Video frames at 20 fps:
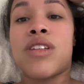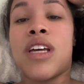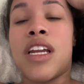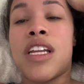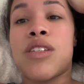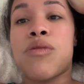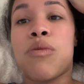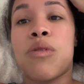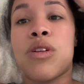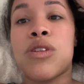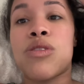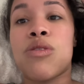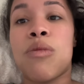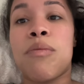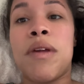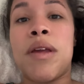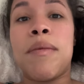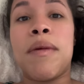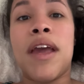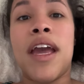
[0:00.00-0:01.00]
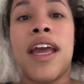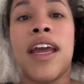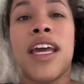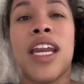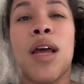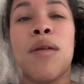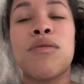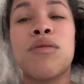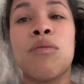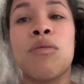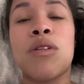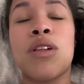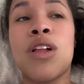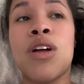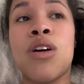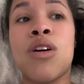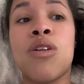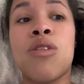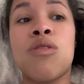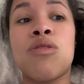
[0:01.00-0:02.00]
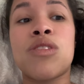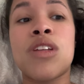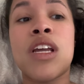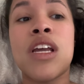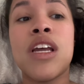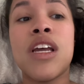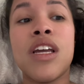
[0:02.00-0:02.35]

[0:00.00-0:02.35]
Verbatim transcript: I just want to start maybe hanging up some clothes